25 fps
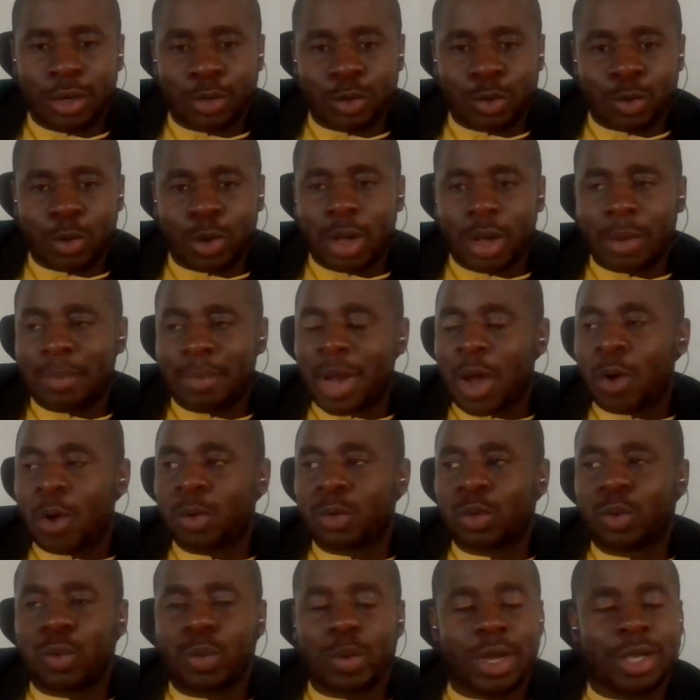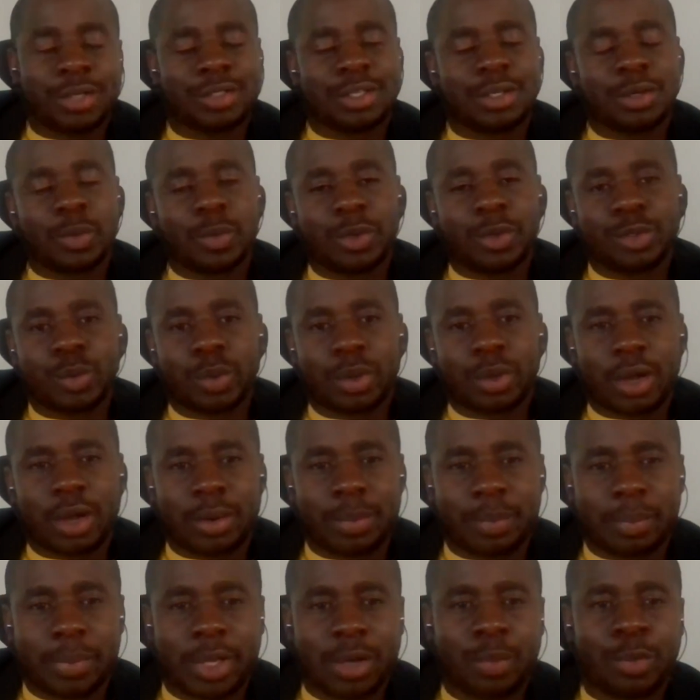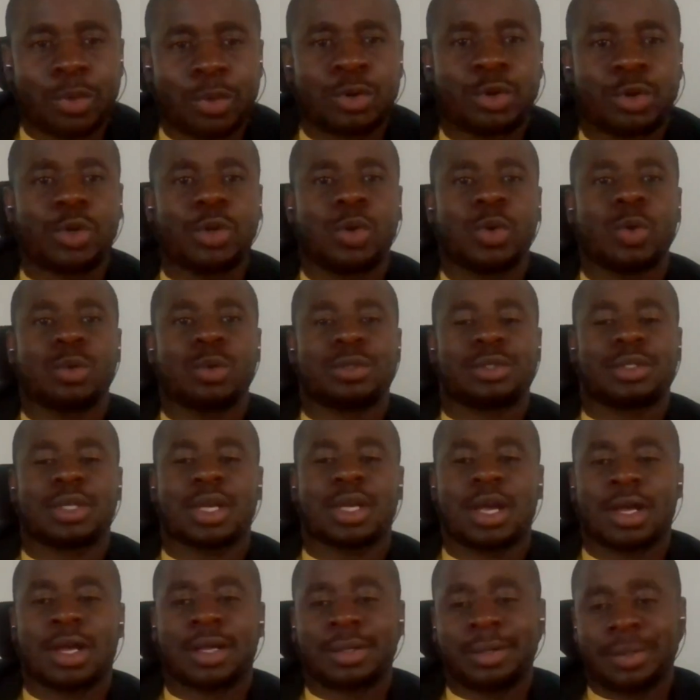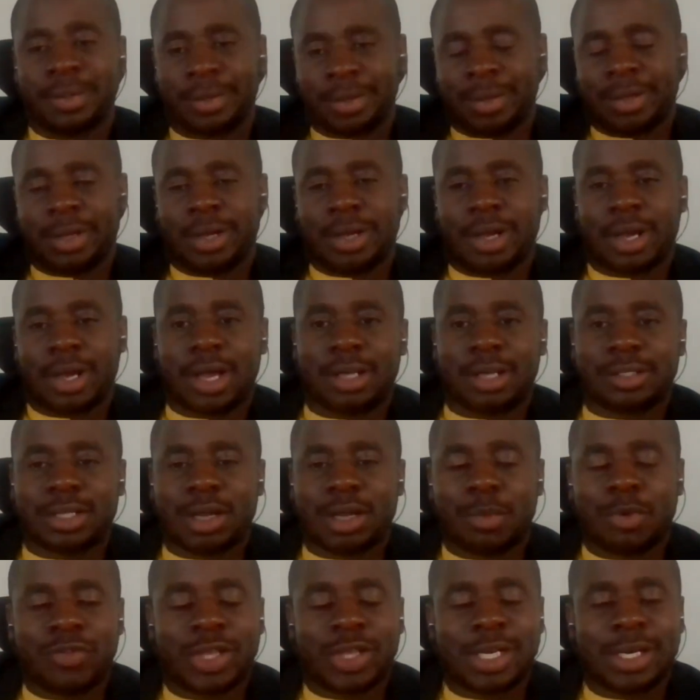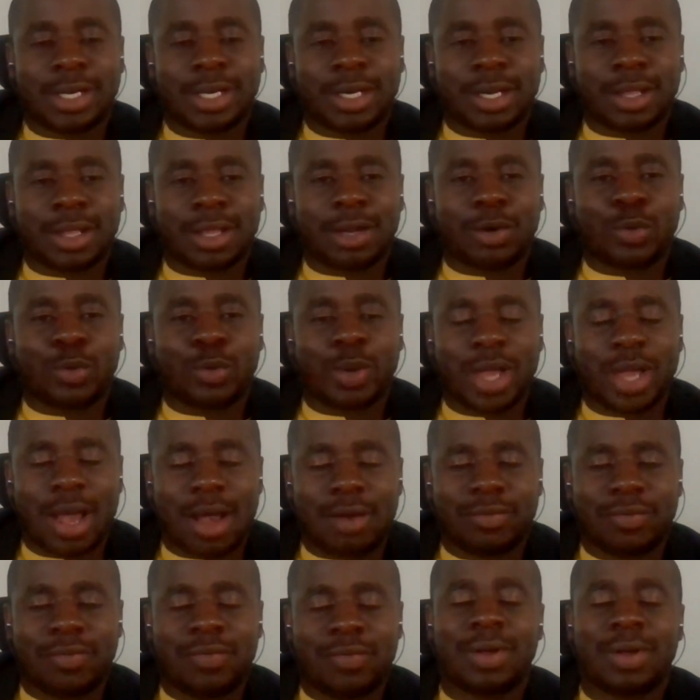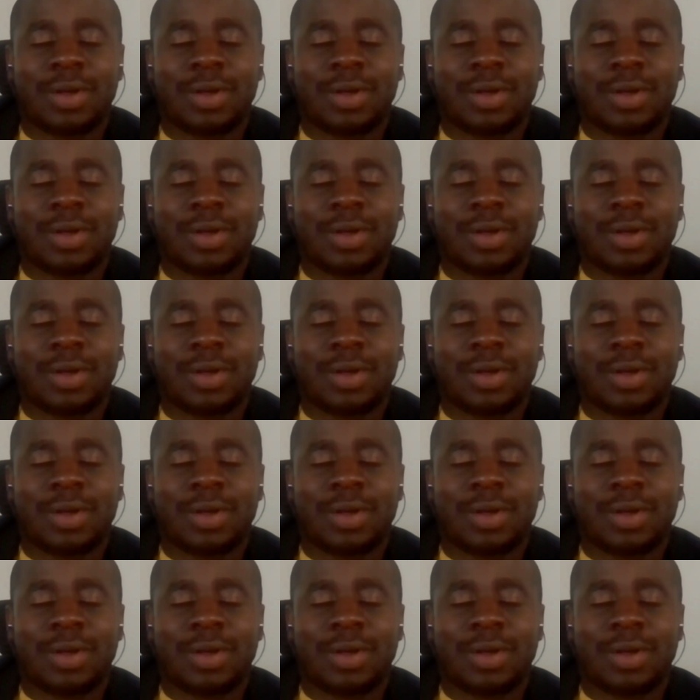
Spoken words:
to talk about ways in which we can be able to use some of the data that we have